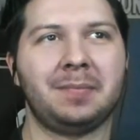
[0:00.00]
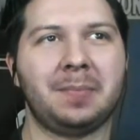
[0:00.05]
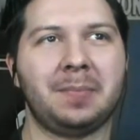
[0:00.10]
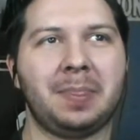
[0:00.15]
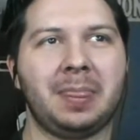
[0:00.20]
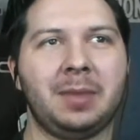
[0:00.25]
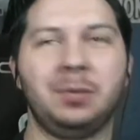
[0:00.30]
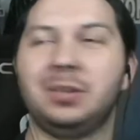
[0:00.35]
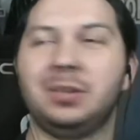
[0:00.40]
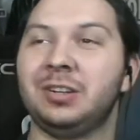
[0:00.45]

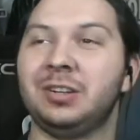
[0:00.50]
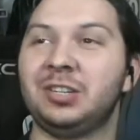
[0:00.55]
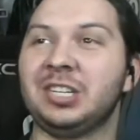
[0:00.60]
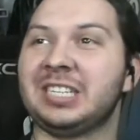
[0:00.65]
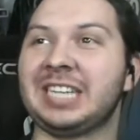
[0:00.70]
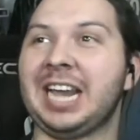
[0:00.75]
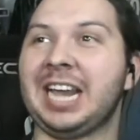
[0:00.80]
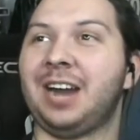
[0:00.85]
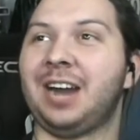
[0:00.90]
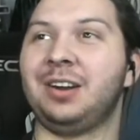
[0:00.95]
Where they're just
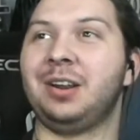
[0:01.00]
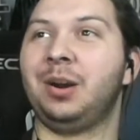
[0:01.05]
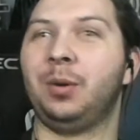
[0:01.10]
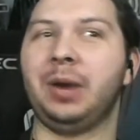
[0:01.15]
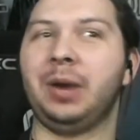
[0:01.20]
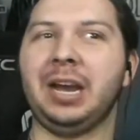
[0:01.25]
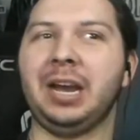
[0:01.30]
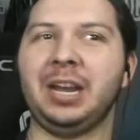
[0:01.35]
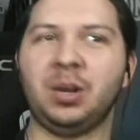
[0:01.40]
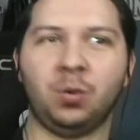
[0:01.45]
counting
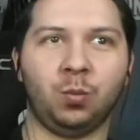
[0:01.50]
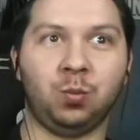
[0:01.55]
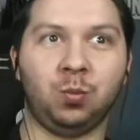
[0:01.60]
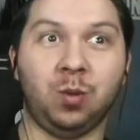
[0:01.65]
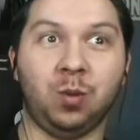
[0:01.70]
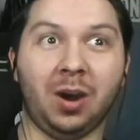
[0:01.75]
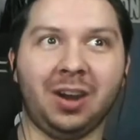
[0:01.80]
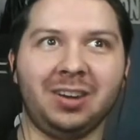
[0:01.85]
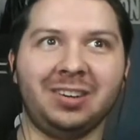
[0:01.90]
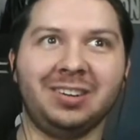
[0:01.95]
away.
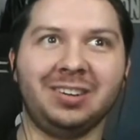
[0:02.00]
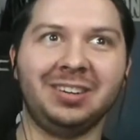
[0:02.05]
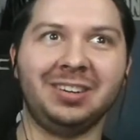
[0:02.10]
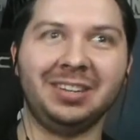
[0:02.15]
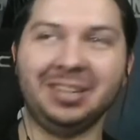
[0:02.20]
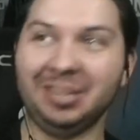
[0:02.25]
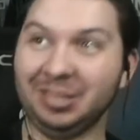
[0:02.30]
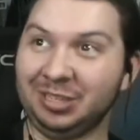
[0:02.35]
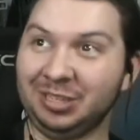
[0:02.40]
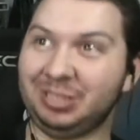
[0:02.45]
One,
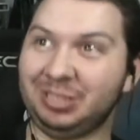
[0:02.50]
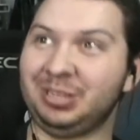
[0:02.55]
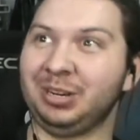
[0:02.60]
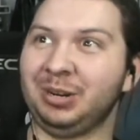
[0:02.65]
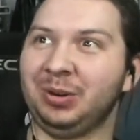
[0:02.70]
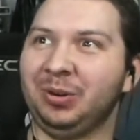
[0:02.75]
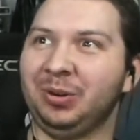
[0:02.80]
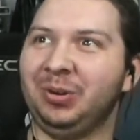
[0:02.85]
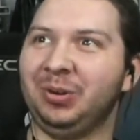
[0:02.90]
two.